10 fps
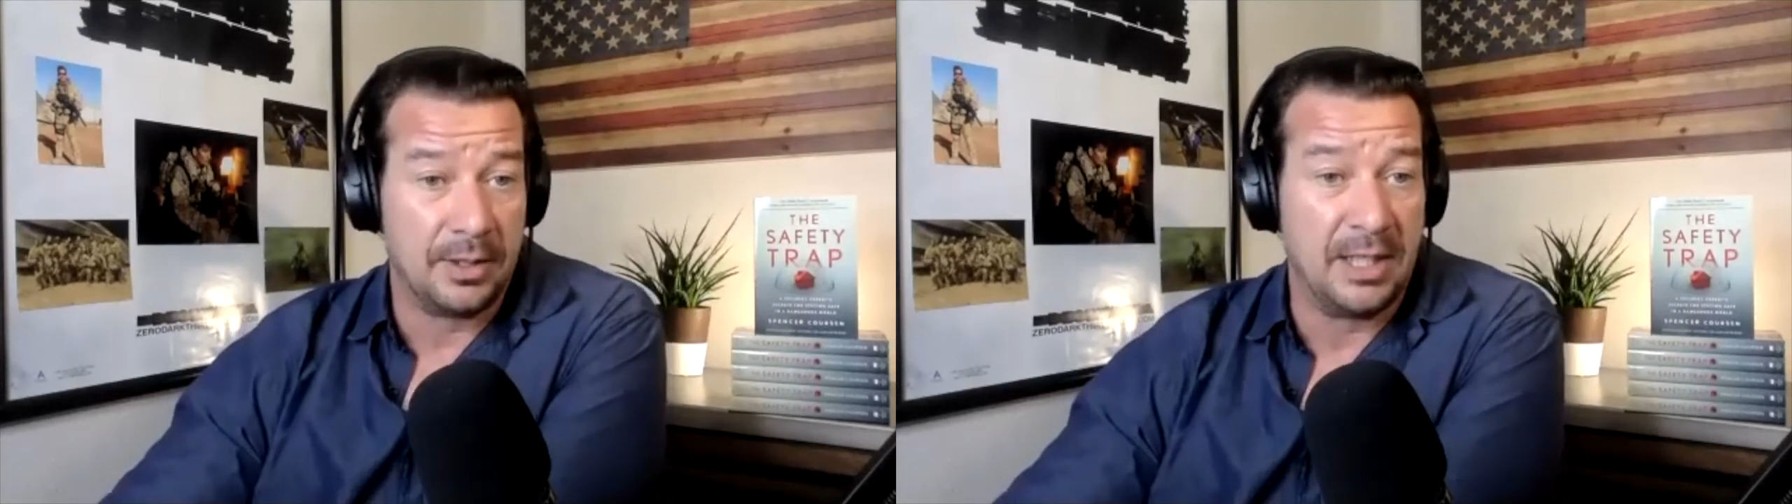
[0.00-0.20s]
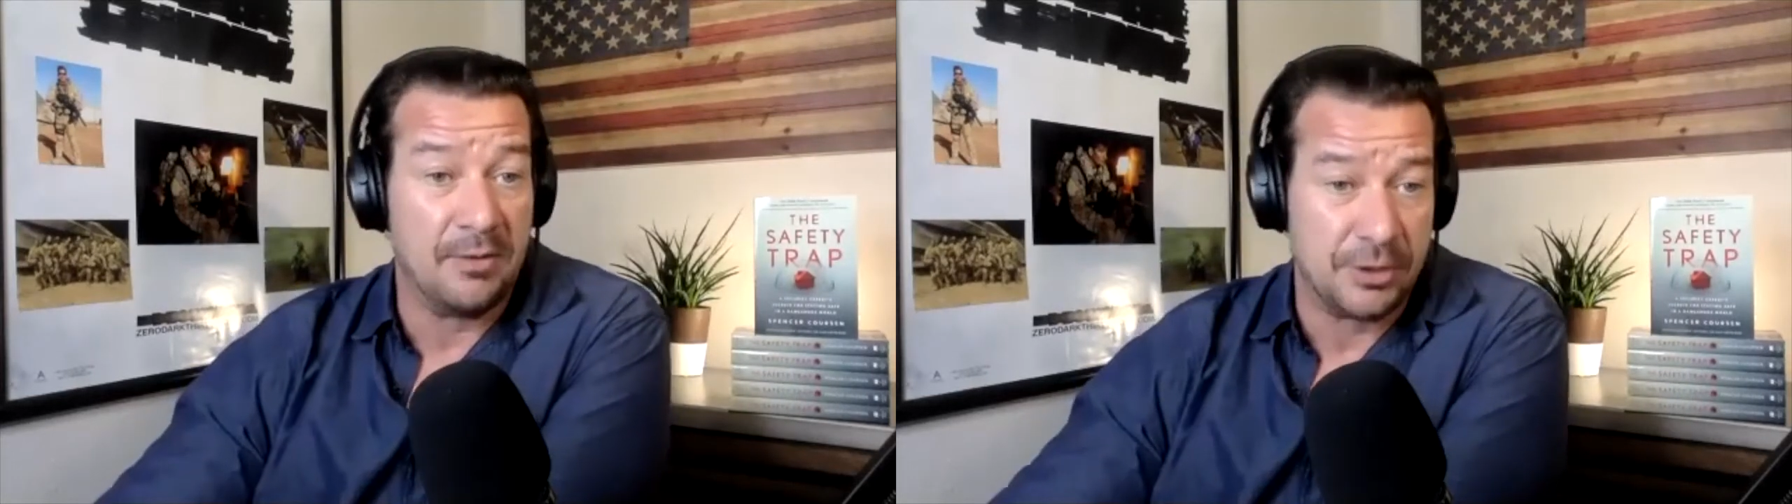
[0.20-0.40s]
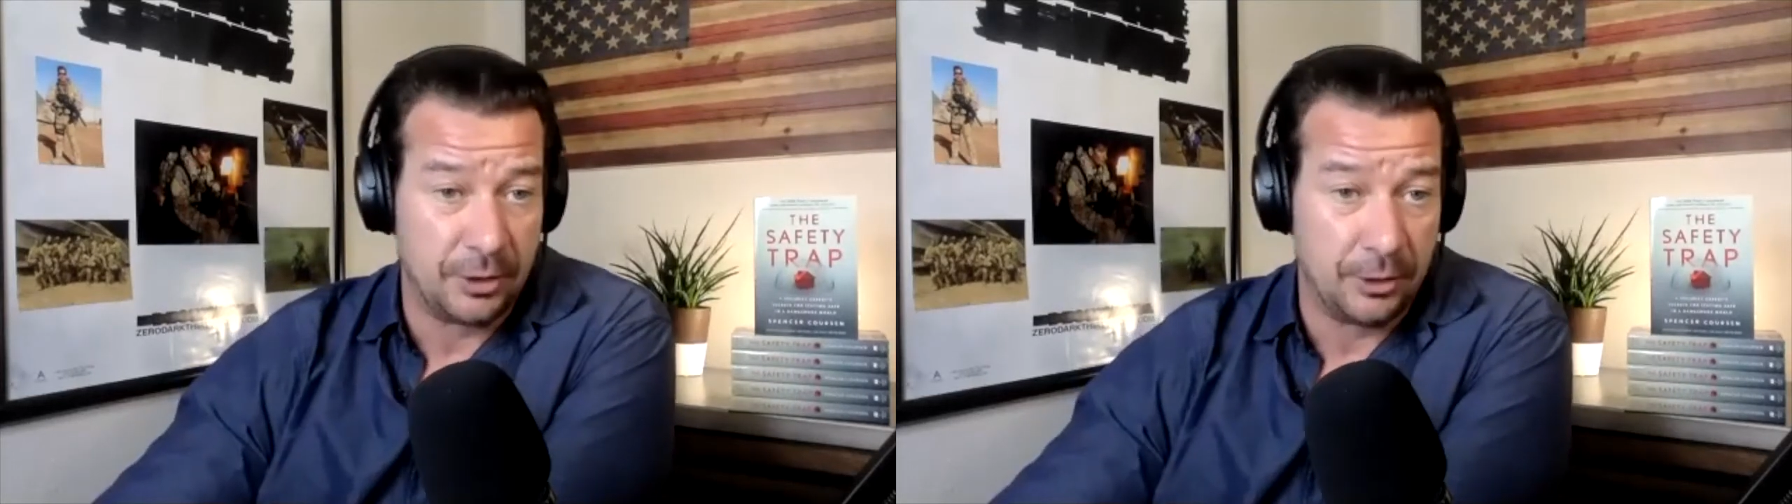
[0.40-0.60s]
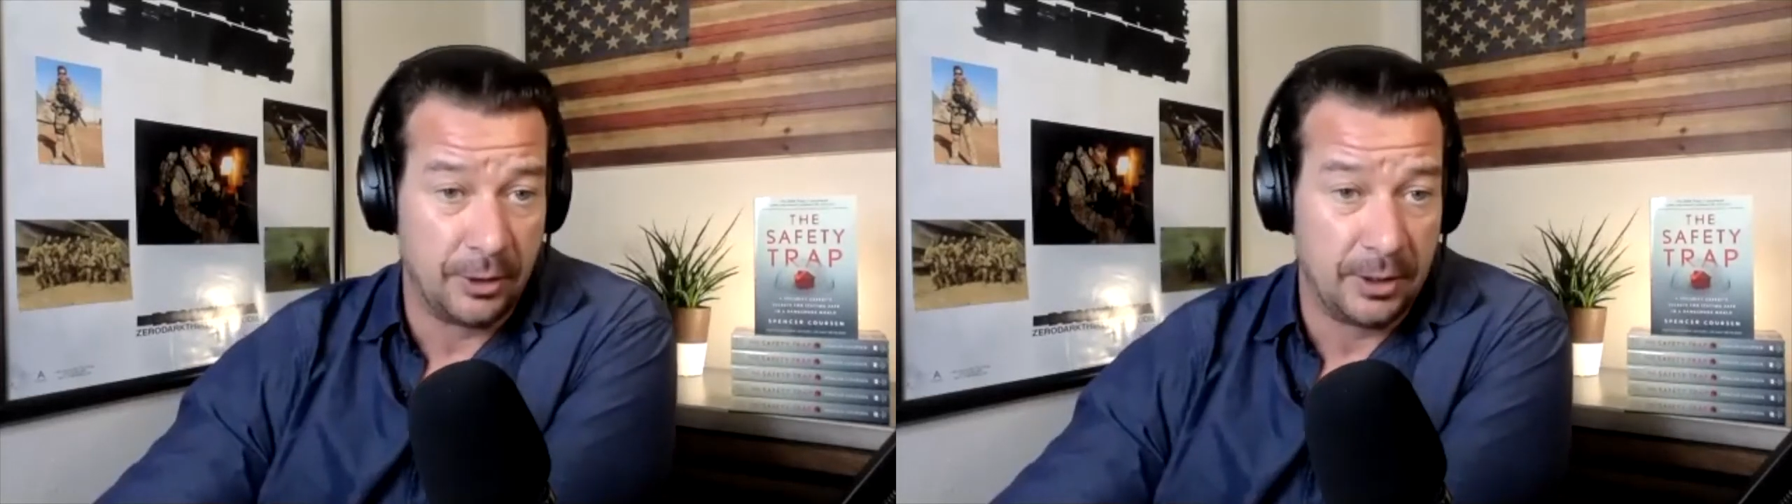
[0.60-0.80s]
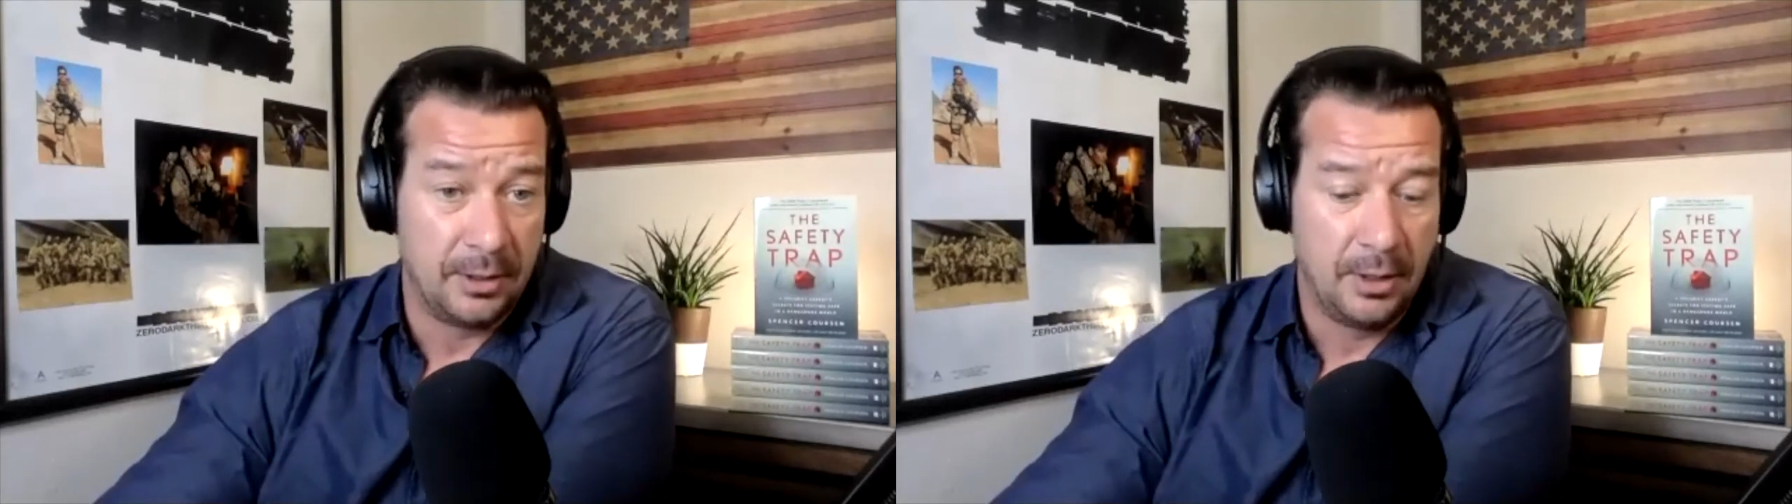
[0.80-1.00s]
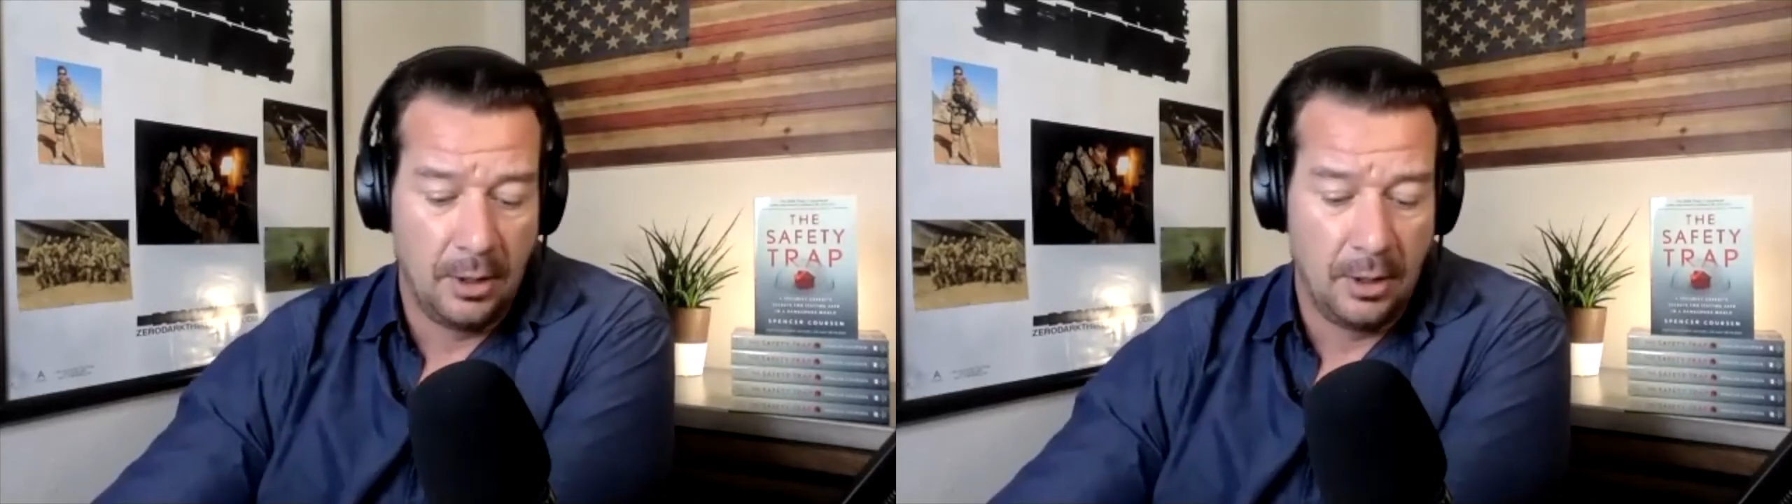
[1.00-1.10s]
in the security,